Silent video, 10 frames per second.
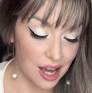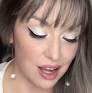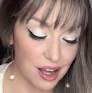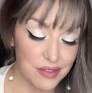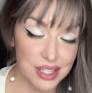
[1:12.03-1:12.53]
I
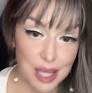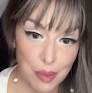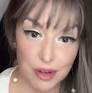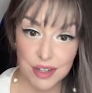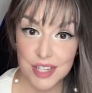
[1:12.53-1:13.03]
have a
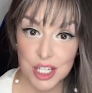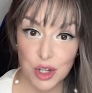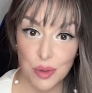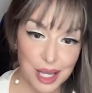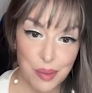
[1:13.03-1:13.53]
separate
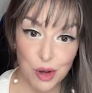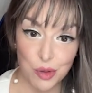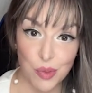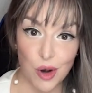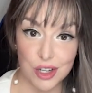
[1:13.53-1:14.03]
video
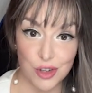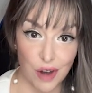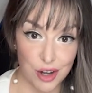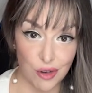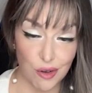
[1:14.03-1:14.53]
about Mars
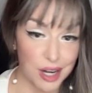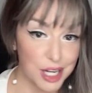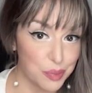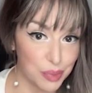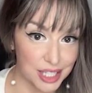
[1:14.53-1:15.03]
retrograde.
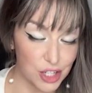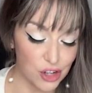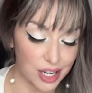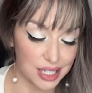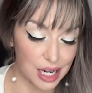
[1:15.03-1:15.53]
Please
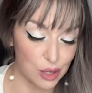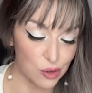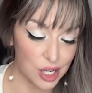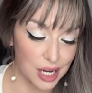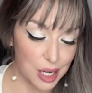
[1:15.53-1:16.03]
check it out.